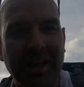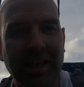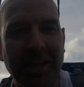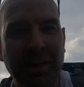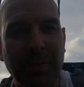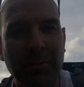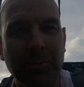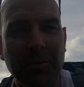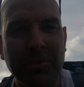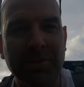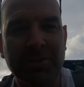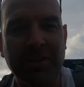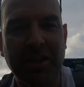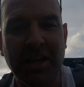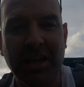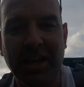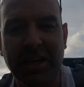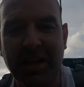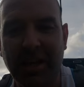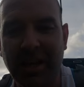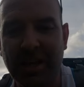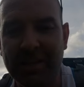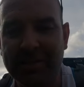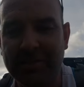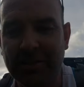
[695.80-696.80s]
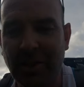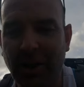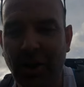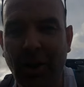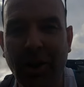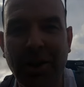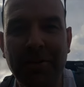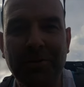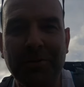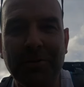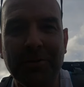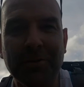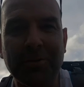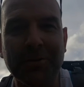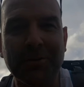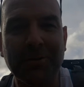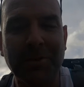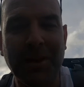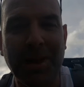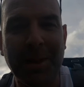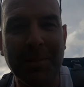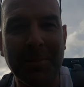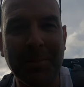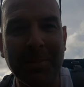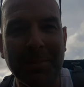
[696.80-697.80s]
It was a, a delightful
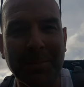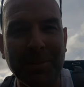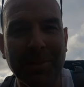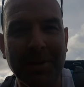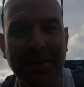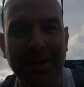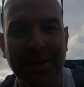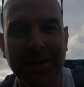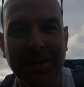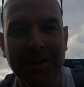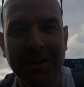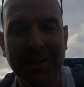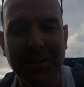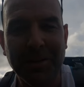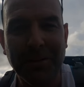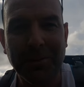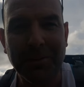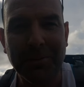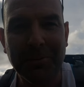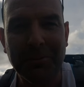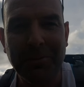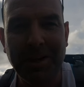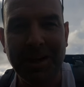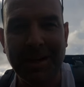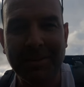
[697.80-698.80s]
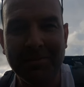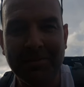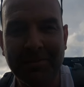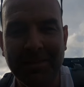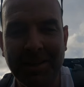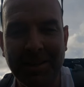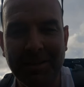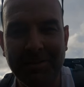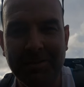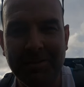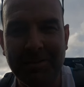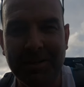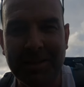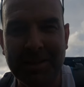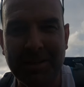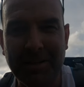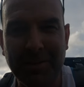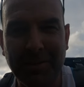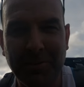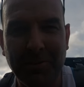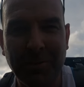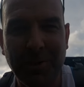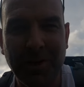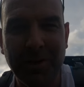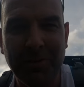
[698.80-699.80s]
scramble all round, definitely
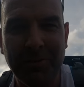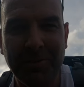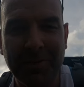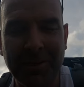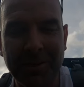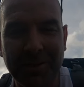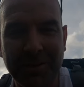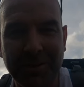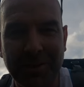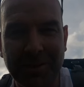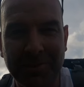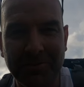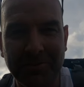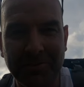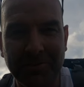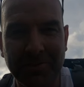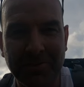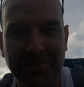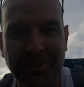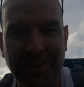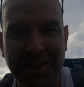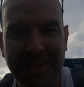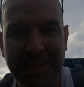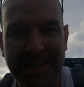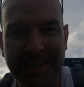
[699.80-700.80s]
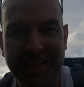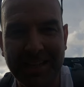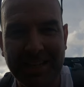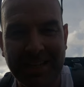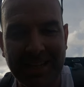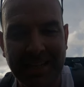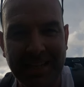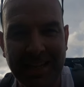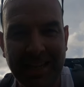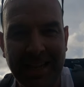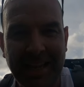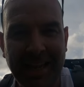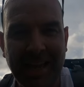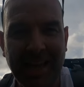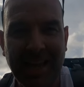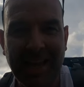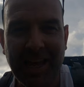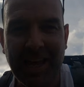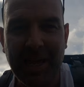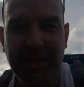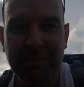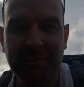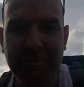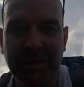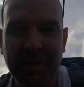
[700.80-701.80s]
worthy of the grade
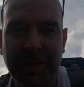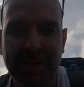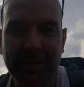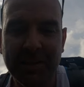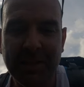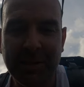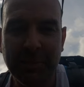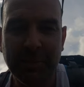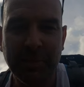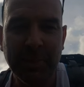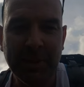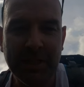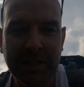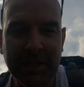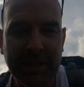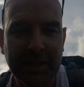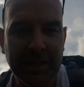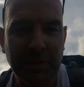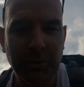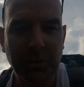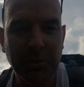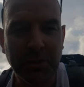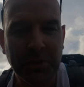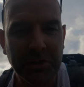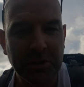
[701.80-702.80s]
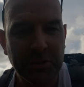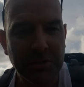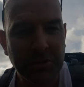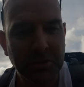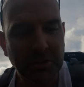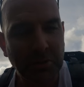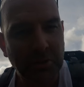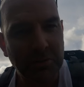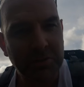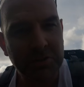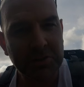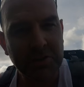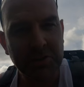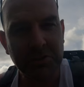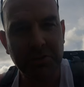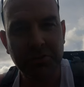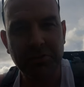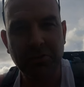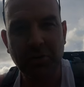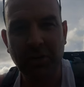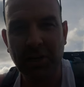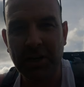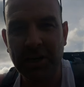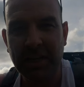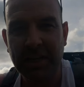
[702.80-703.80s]
um, I think being a little bit obviously
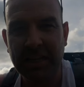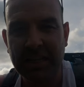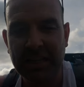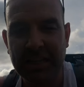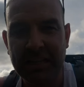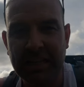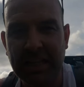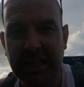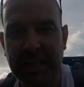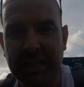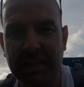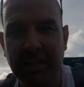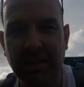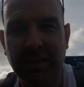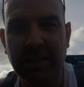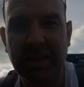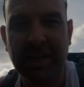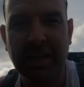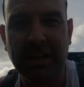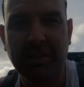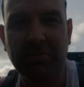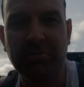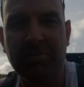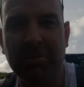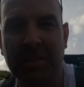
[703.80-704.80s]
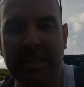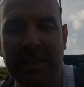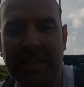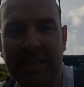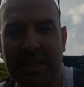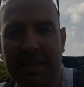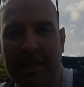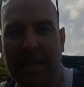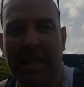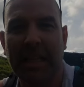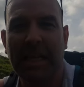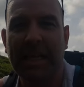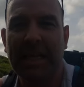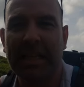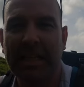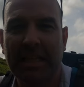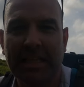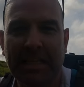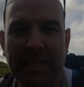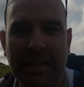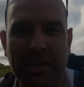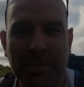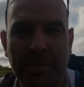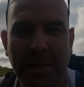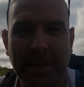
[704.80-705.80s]
drier in that gully really
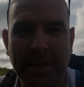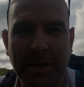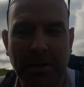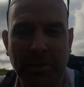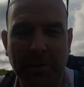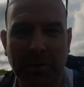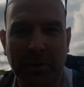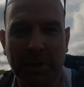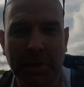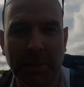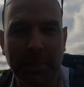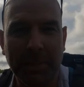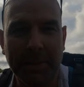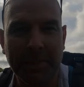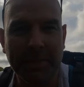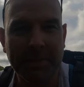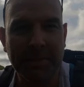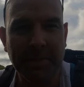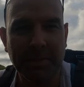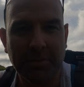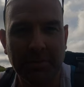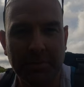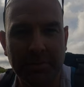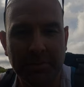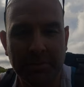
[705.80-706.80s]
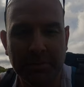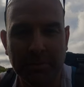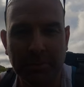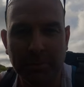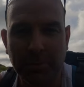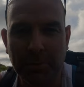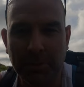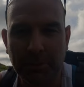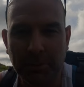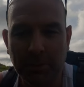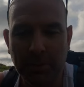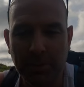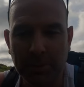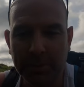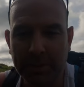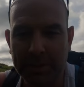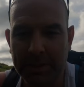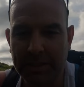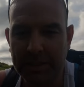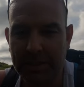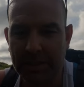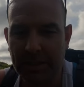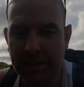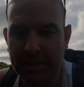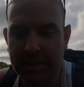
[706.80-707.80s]
did make quite a bit of difference. Wouldn't want to
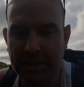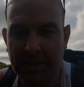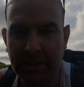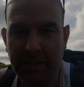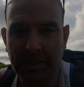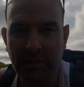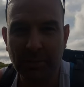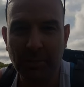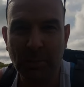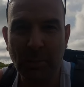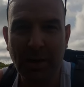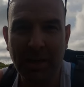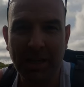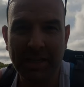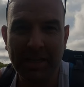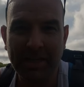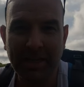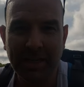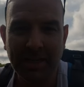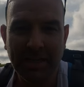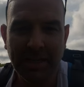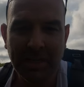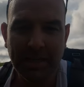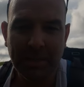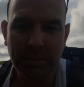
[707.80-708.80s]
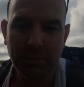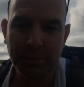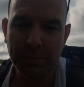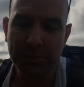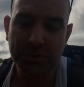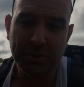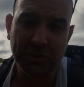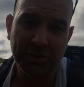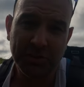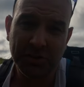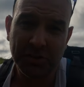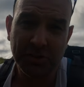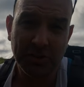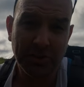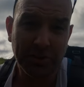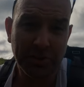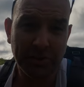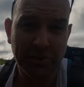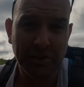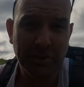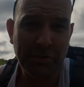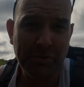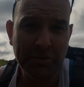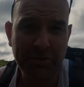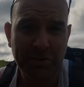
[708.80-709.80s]
be in there in the wet. It was just a
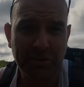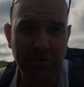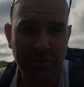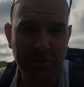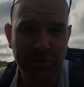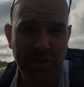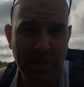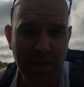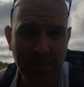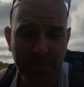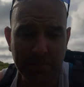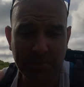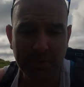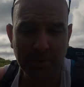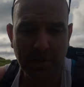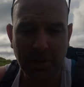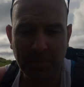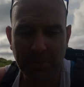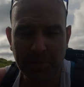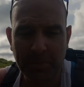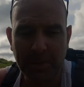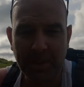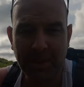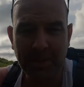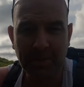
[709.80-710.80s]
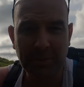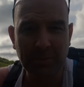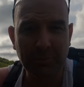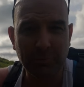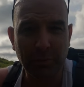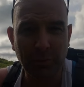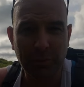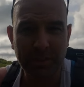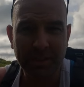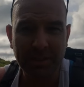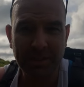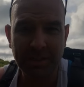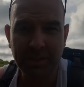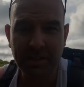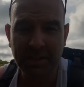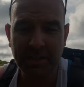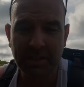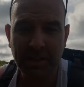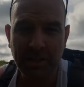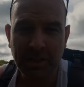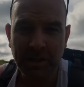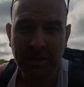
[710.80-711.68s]
series of steps up there, avoiding